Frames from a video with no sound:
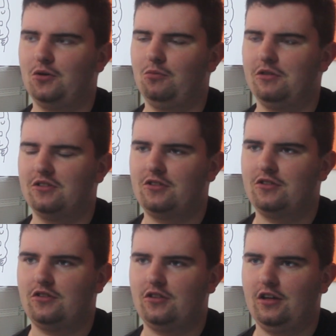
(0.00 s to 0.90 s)

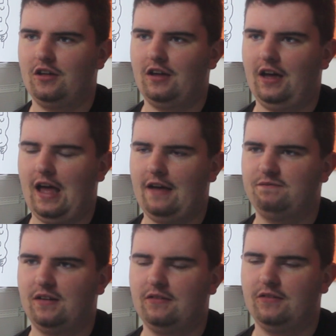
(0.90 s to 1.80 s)
which,
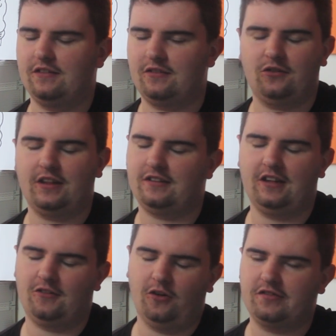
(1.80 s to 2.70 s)
like I
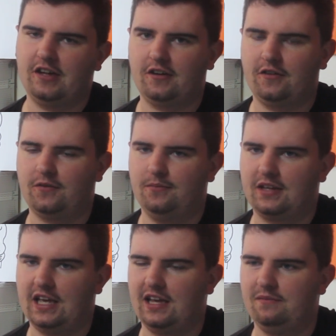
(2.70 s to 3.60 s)
say, it's got Sarah from
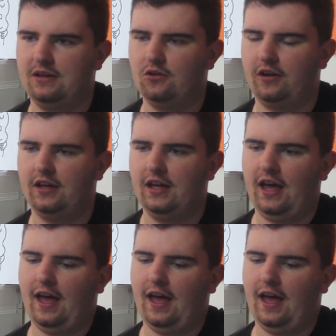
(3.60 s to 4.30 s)
KKB on it,